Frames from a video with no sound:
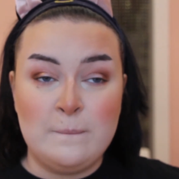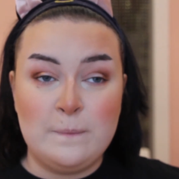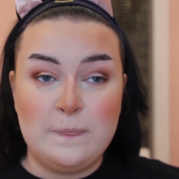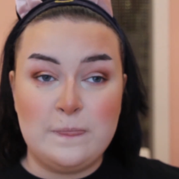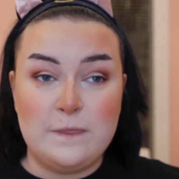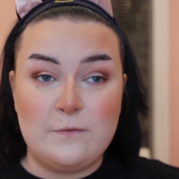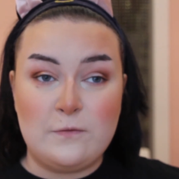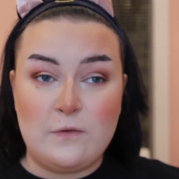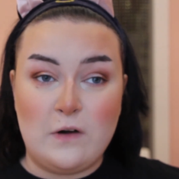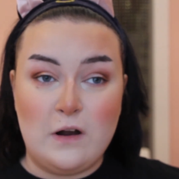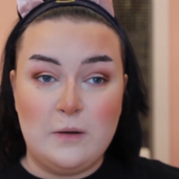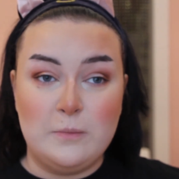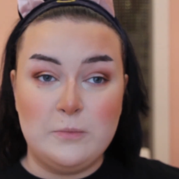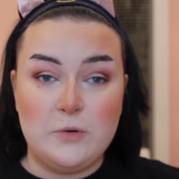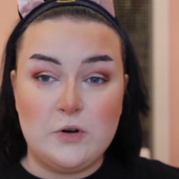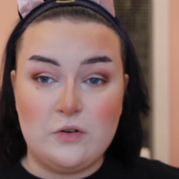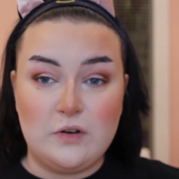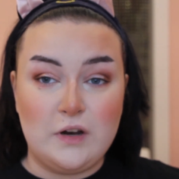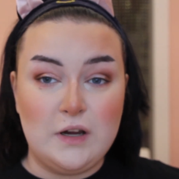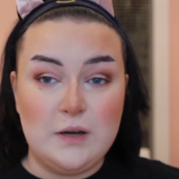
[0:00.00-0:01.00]
from
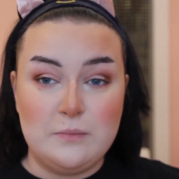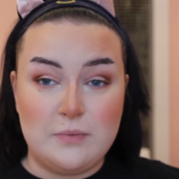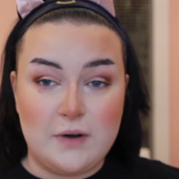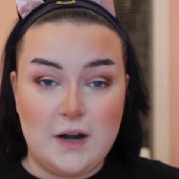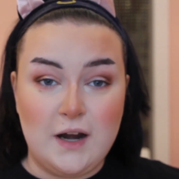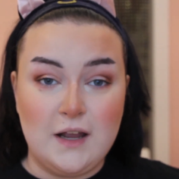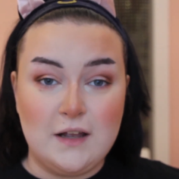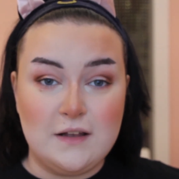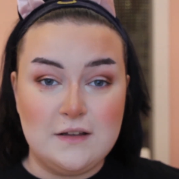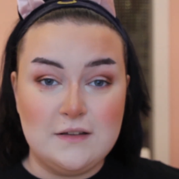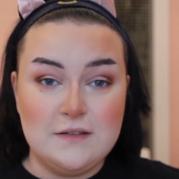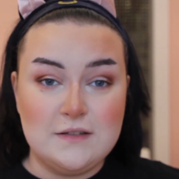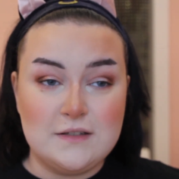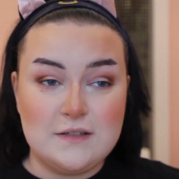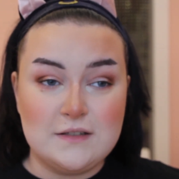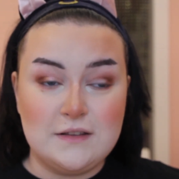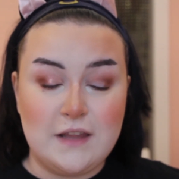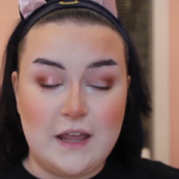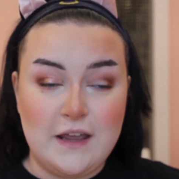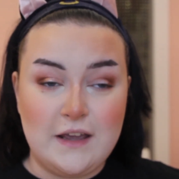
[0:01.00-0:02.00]
Korean
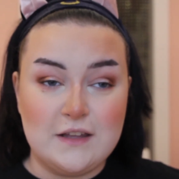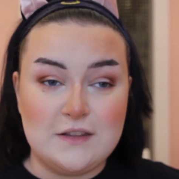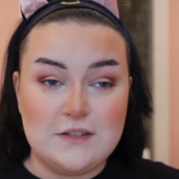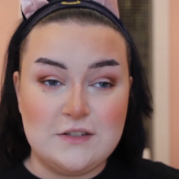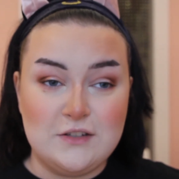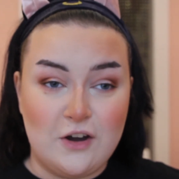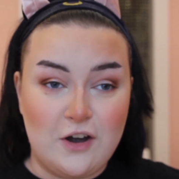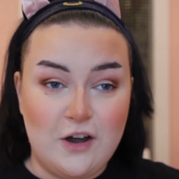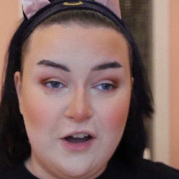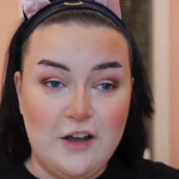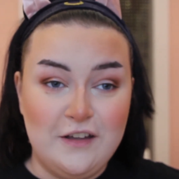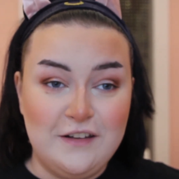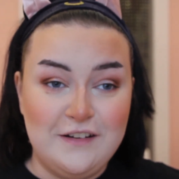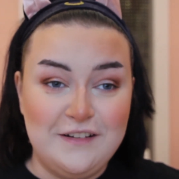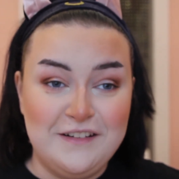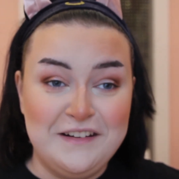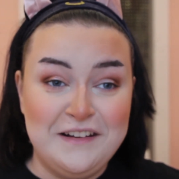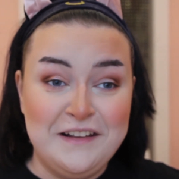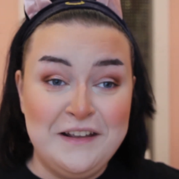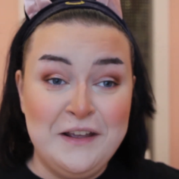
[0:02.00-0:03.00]
brands. Like, it's not
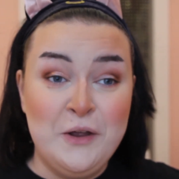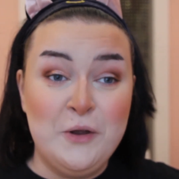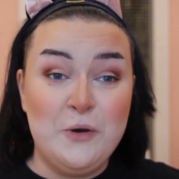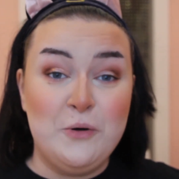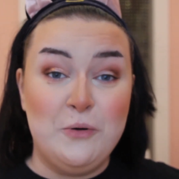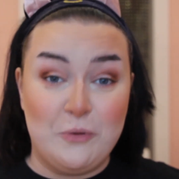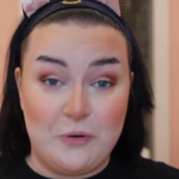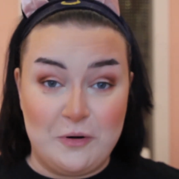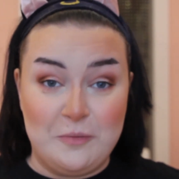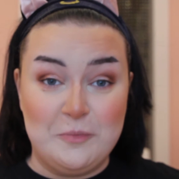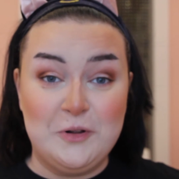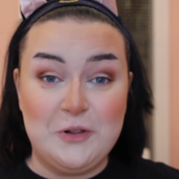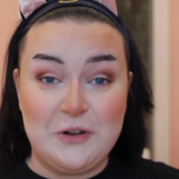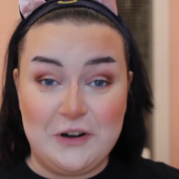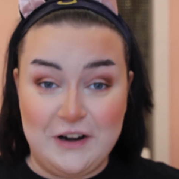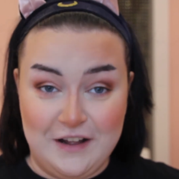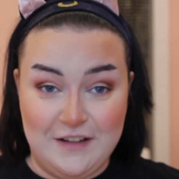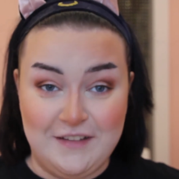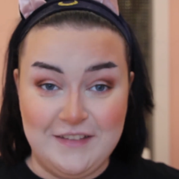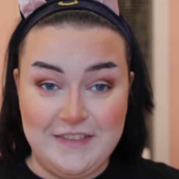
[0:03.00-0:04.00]
normal or
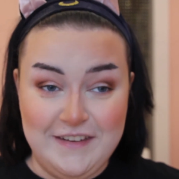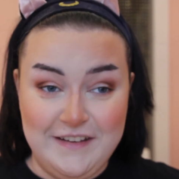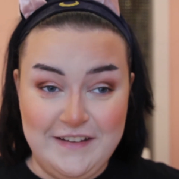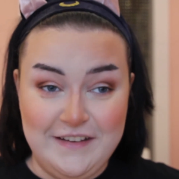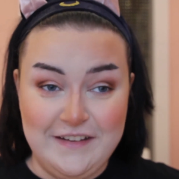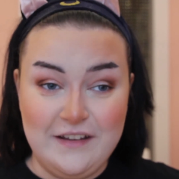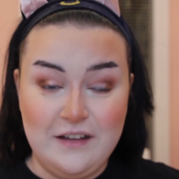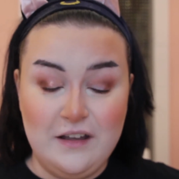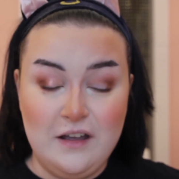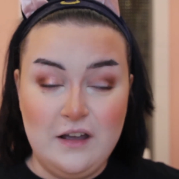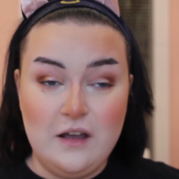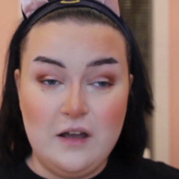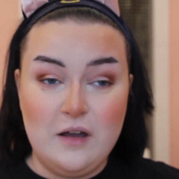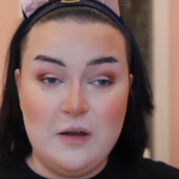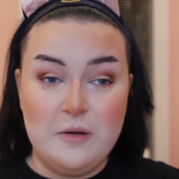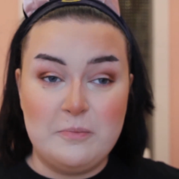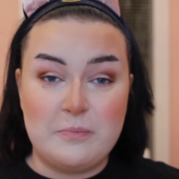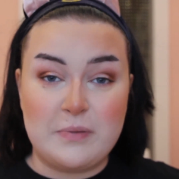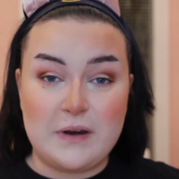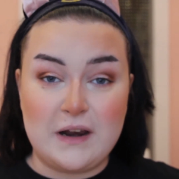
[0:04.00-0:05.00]
healthy,
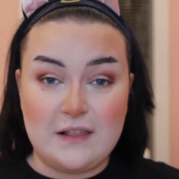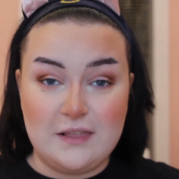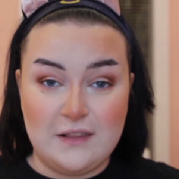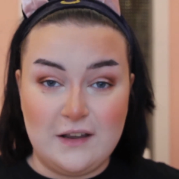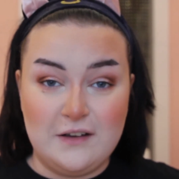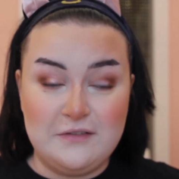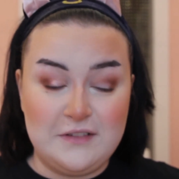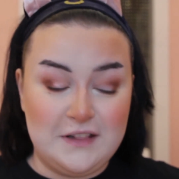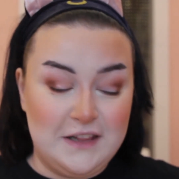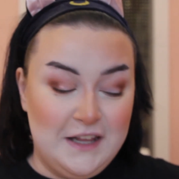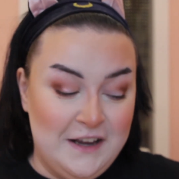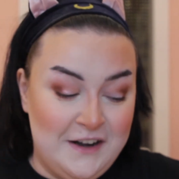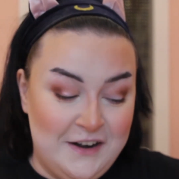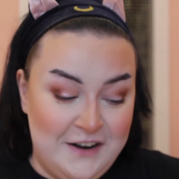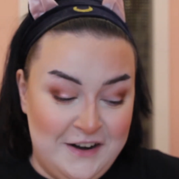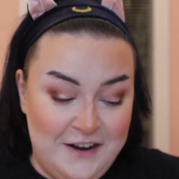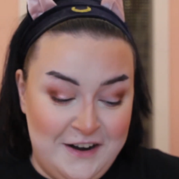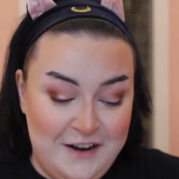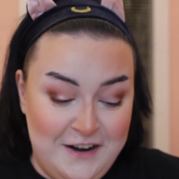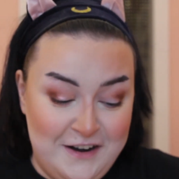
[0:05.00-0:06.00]
but I love glitter
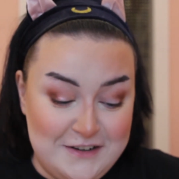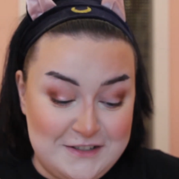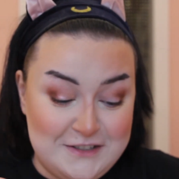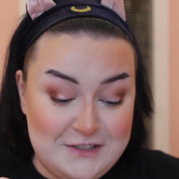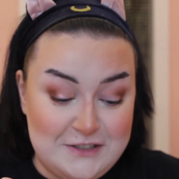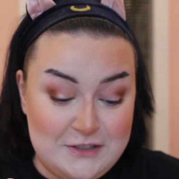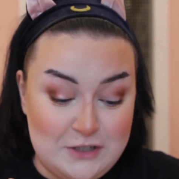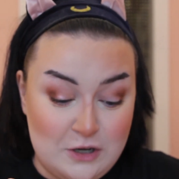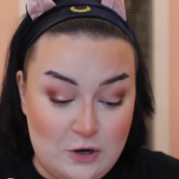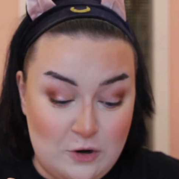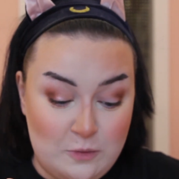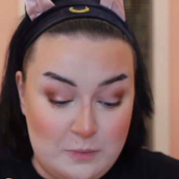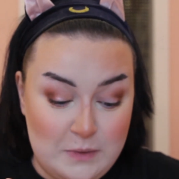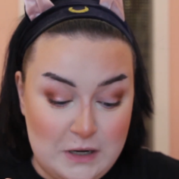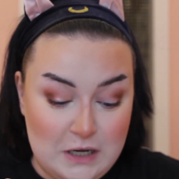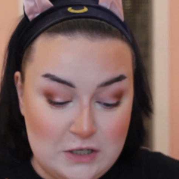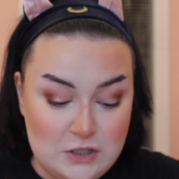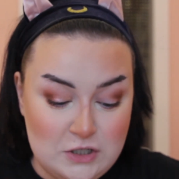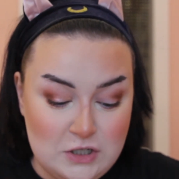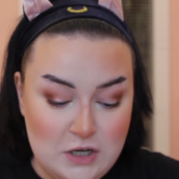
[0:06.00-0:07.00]
so
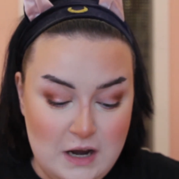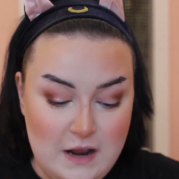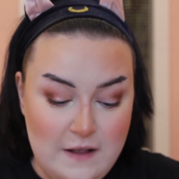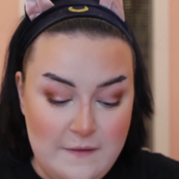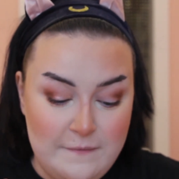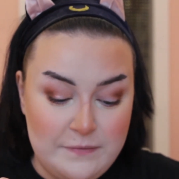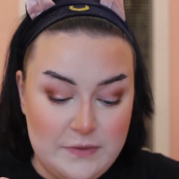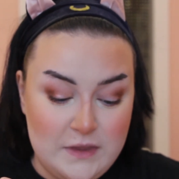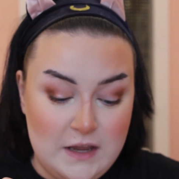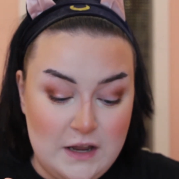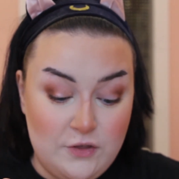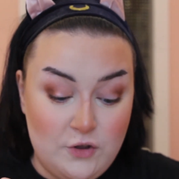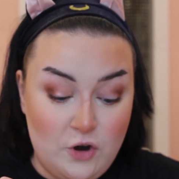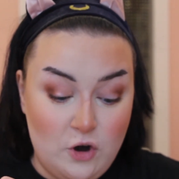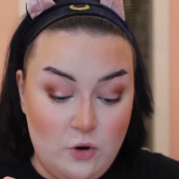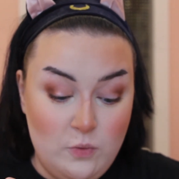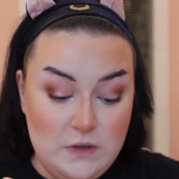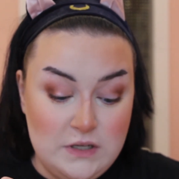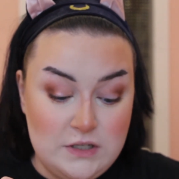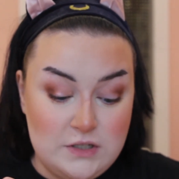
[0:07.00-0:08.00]
much. And they're
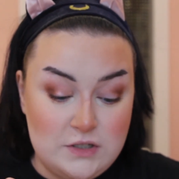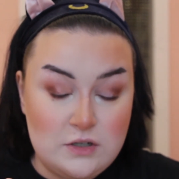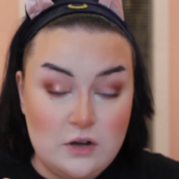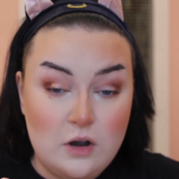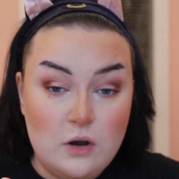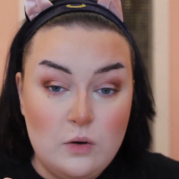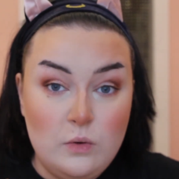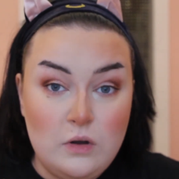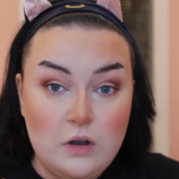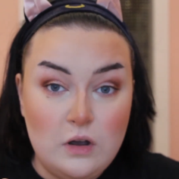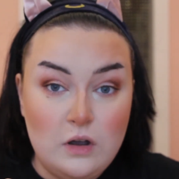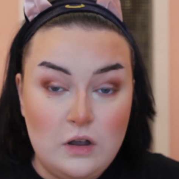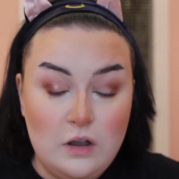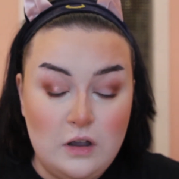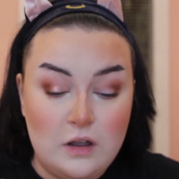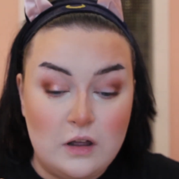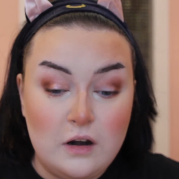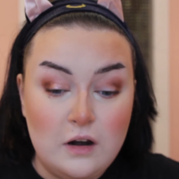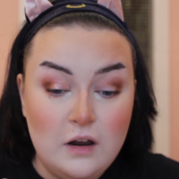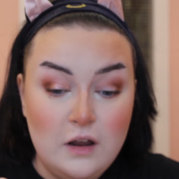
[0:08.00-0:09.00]
always so
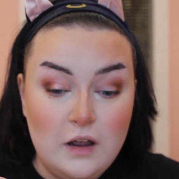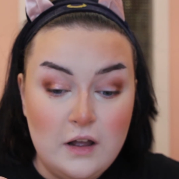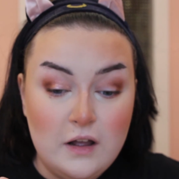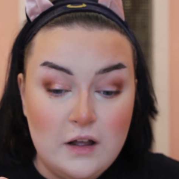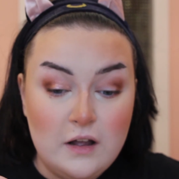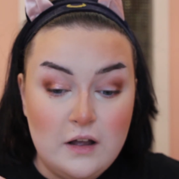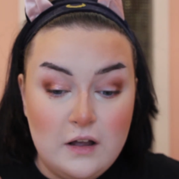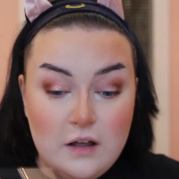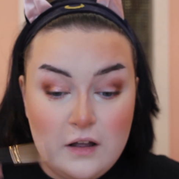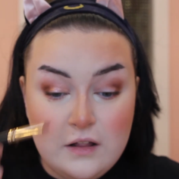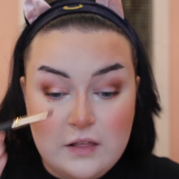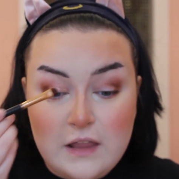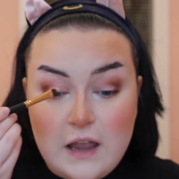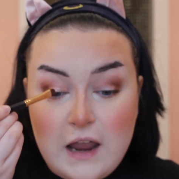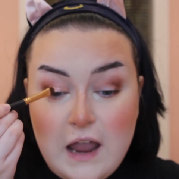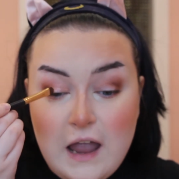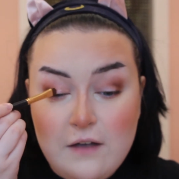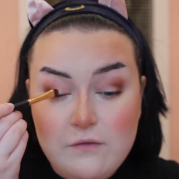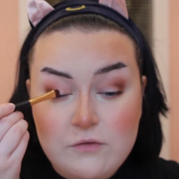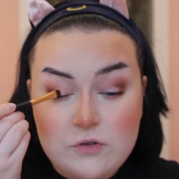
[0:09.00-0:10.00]
good. Like,
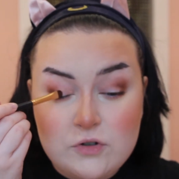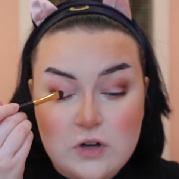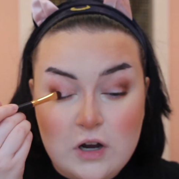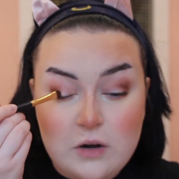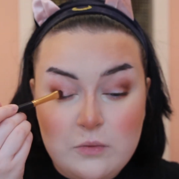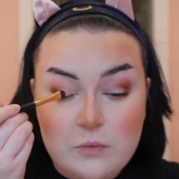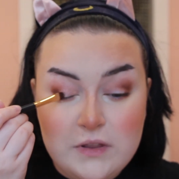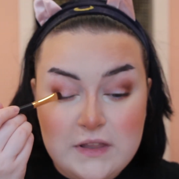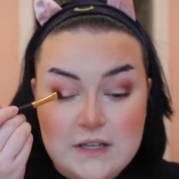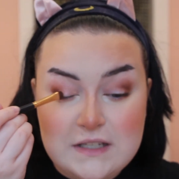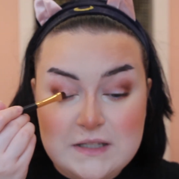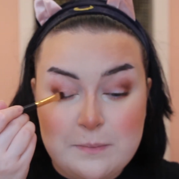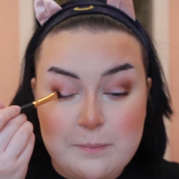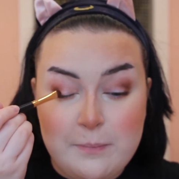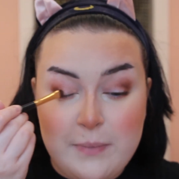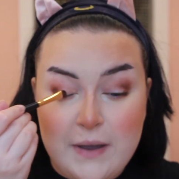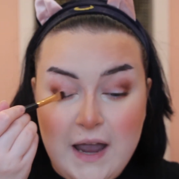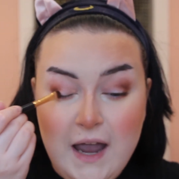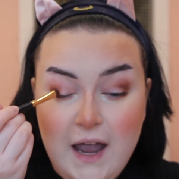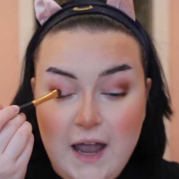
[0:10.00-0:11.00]
I haven't tried one that's
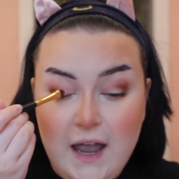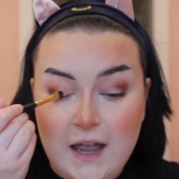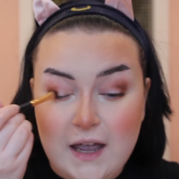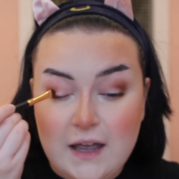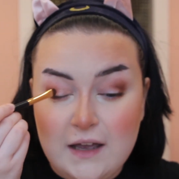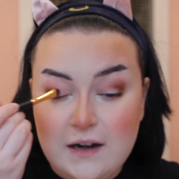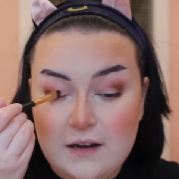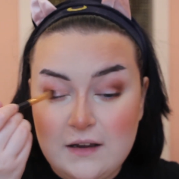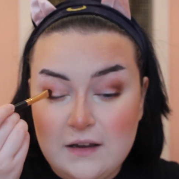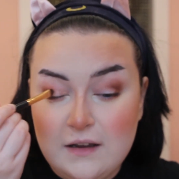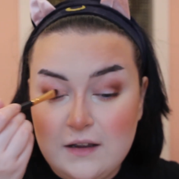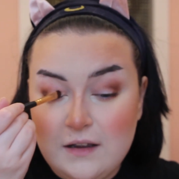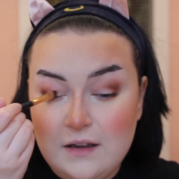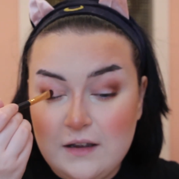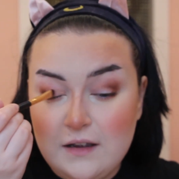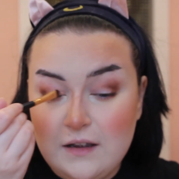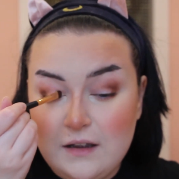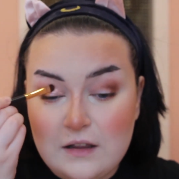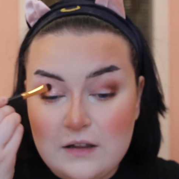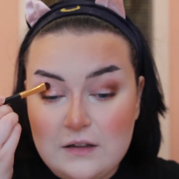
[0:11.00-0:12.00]
bad.
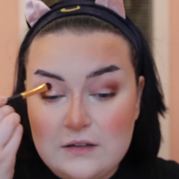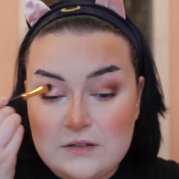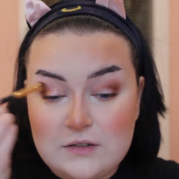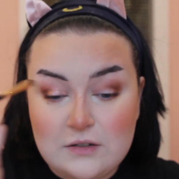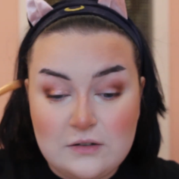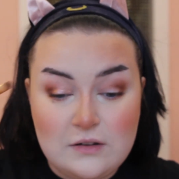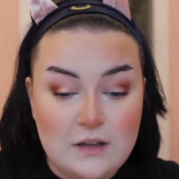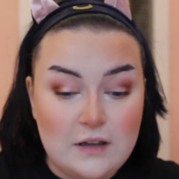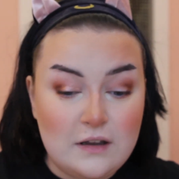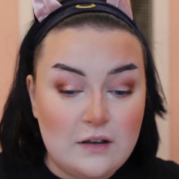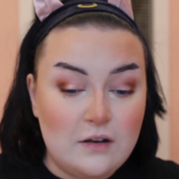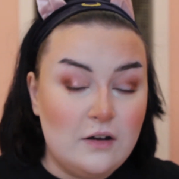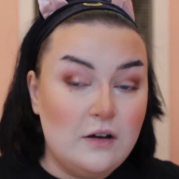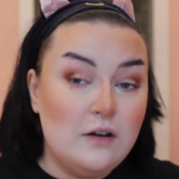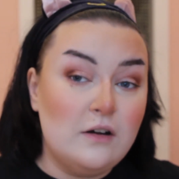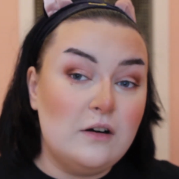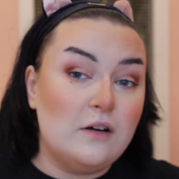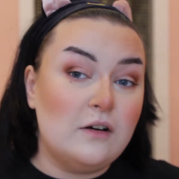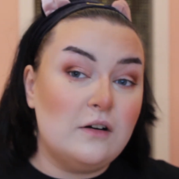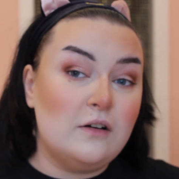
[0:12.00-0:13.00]
And so like,
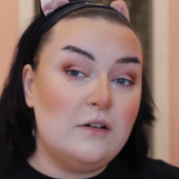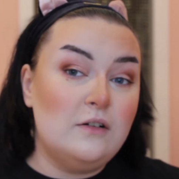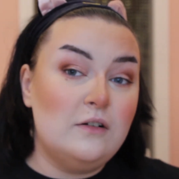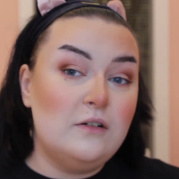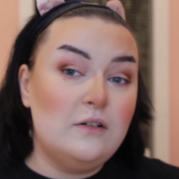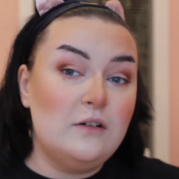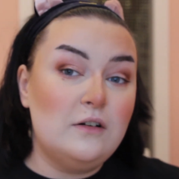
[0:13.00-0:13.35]
oh,